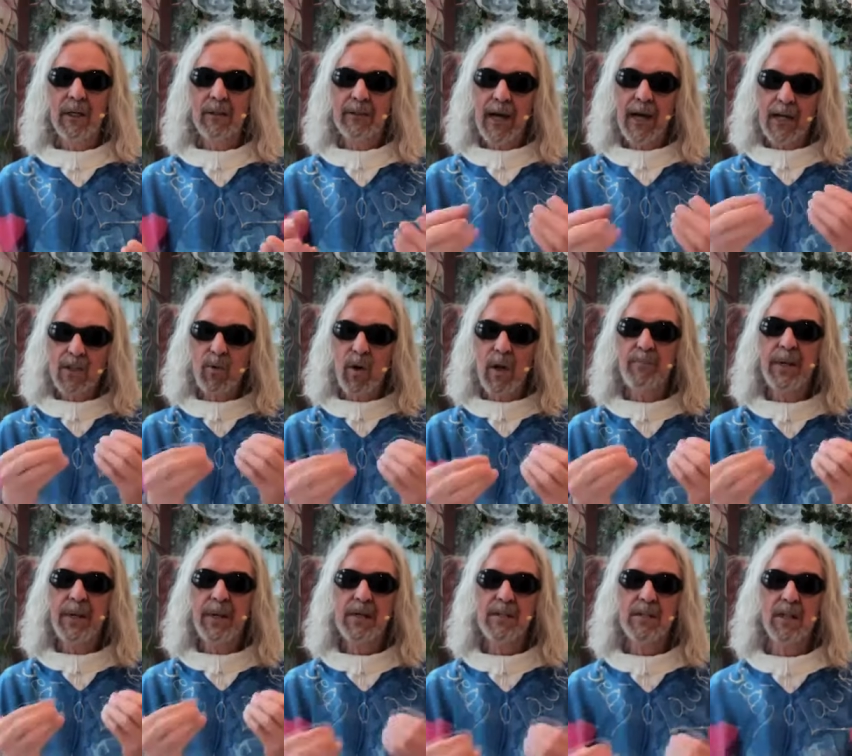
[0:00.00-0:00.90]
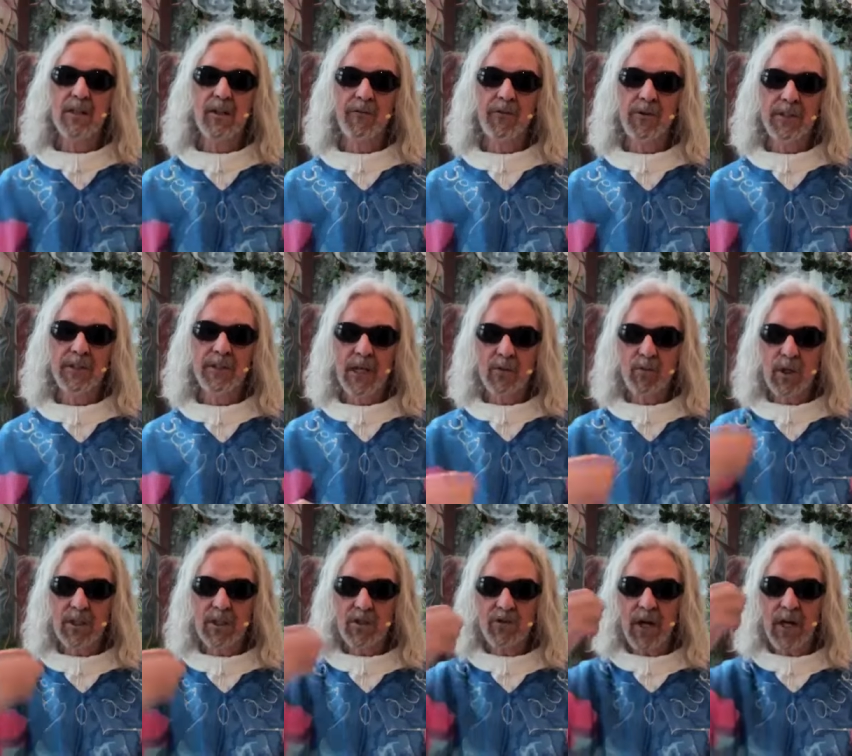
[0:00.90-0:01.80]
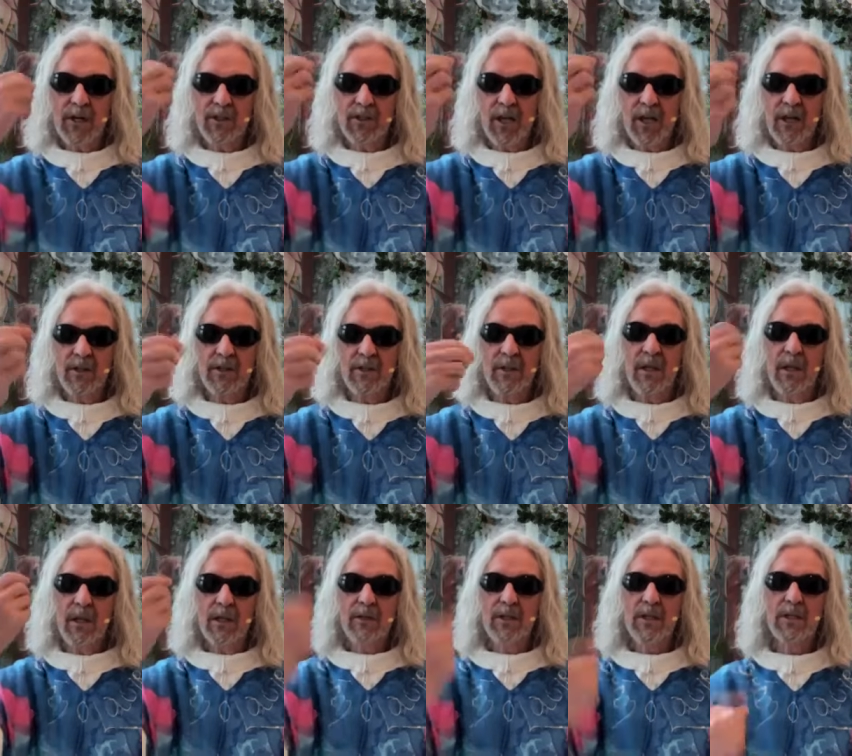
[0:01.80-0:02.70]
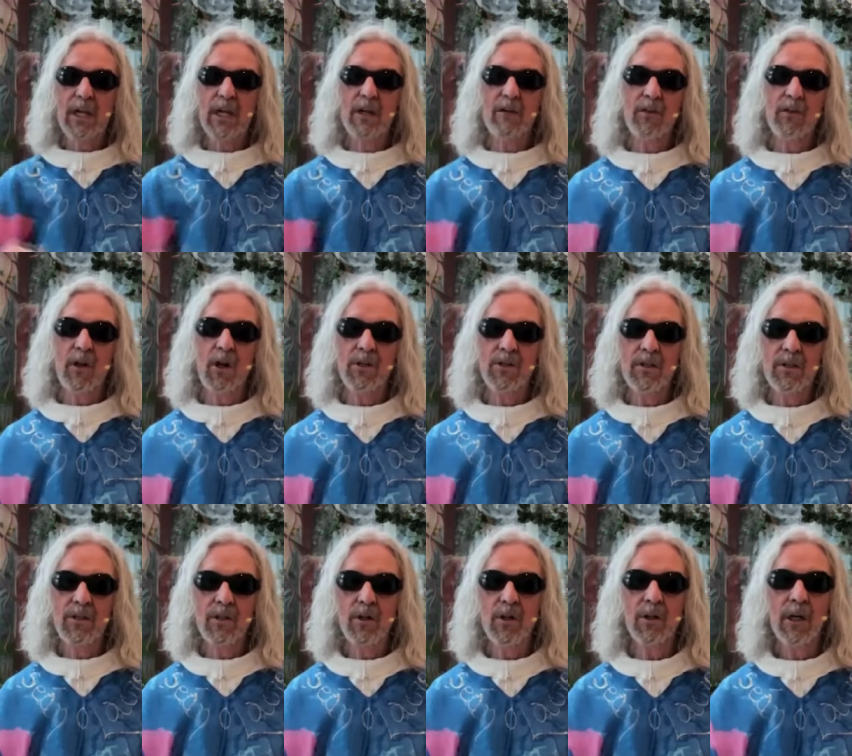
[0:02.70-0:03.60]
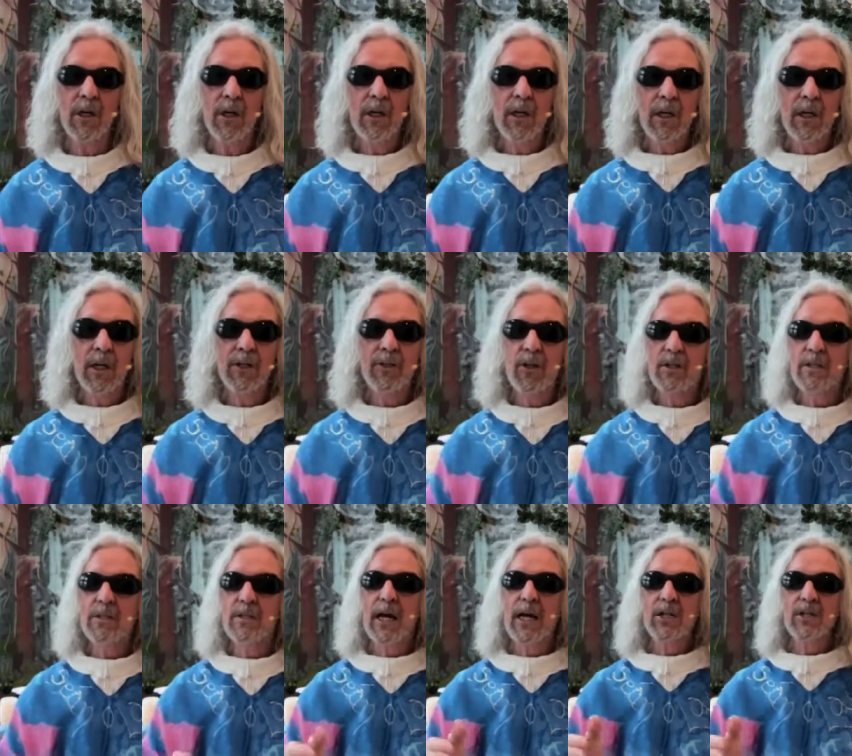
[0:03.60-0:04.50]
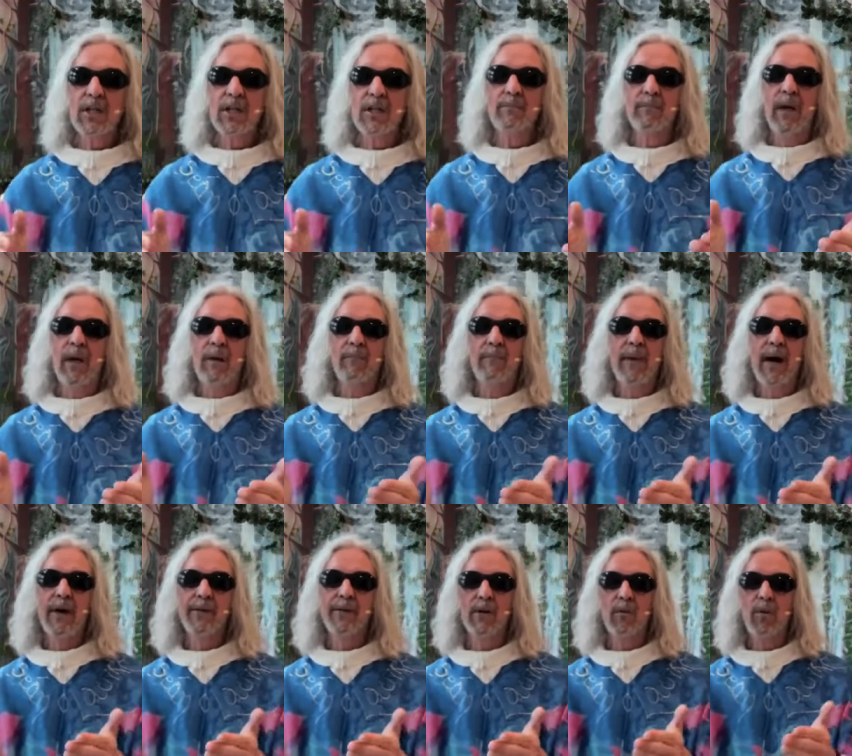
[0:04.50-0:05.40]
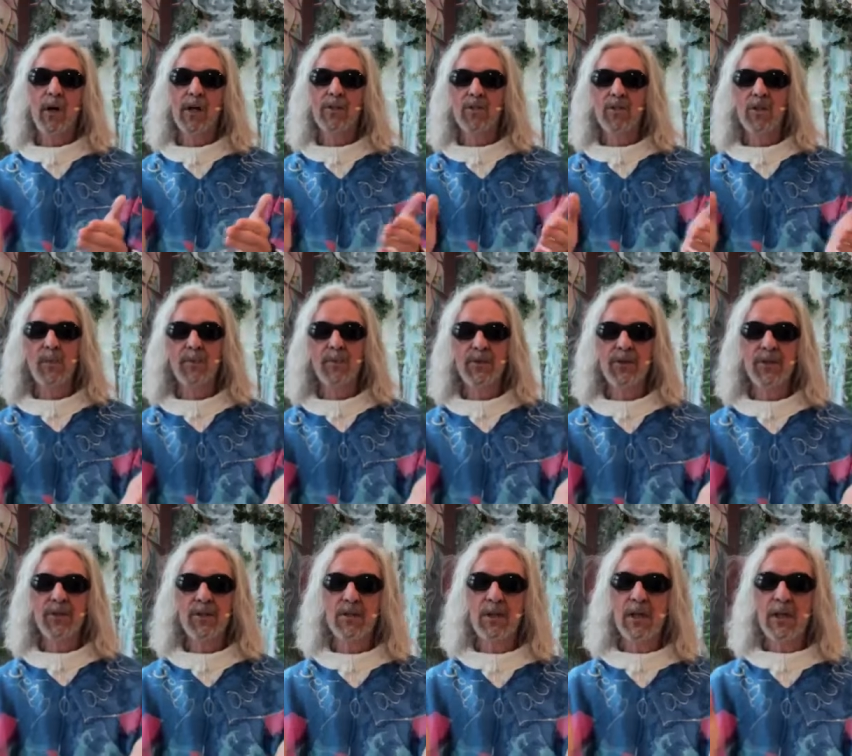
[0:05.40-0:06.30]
That's what makes the difference. That's what transcends the state of consciousness. So it doesn't actually matter what substance is.